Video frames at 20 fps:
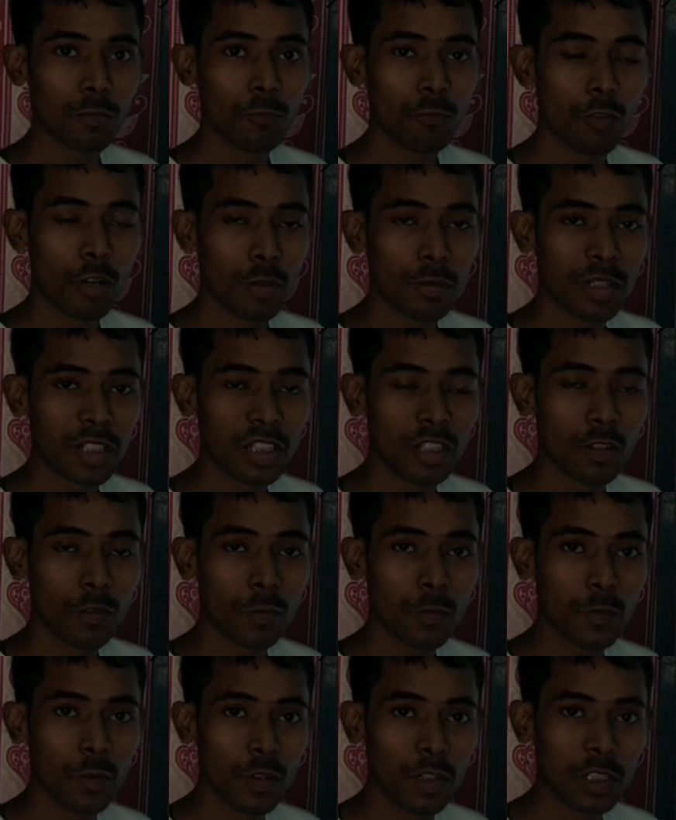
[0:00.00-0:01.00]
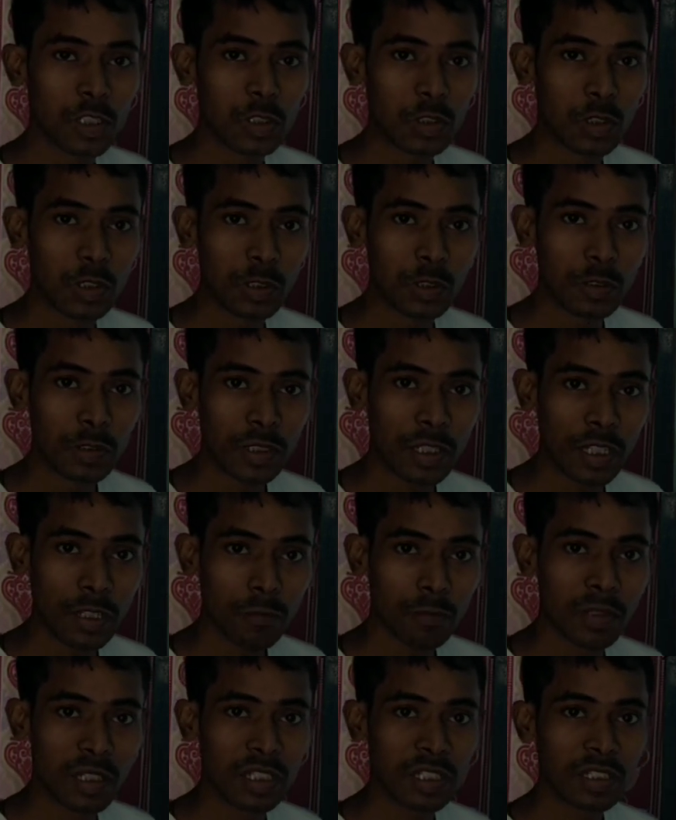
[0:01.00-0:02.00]
formation of coal is going to
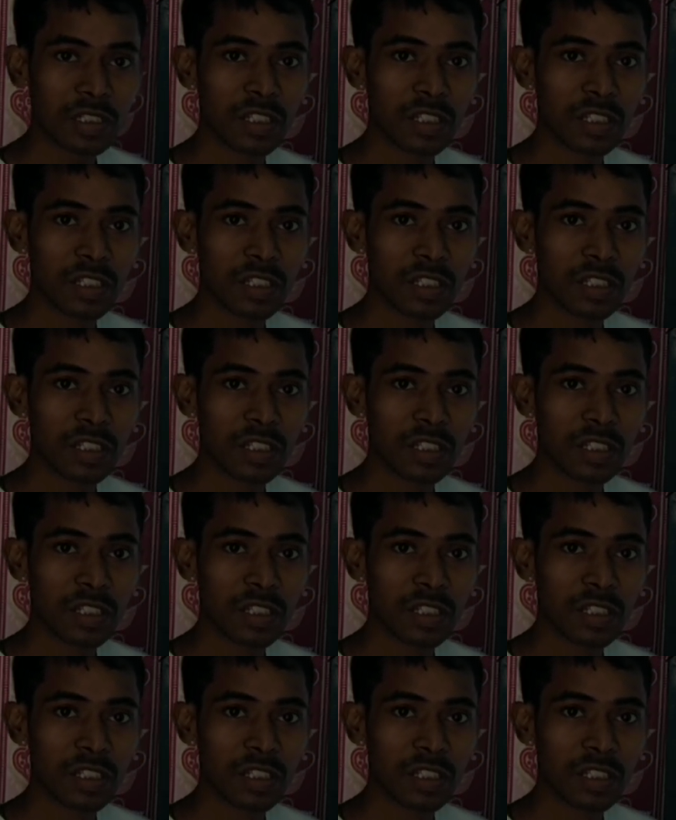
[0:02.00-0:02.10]
take place.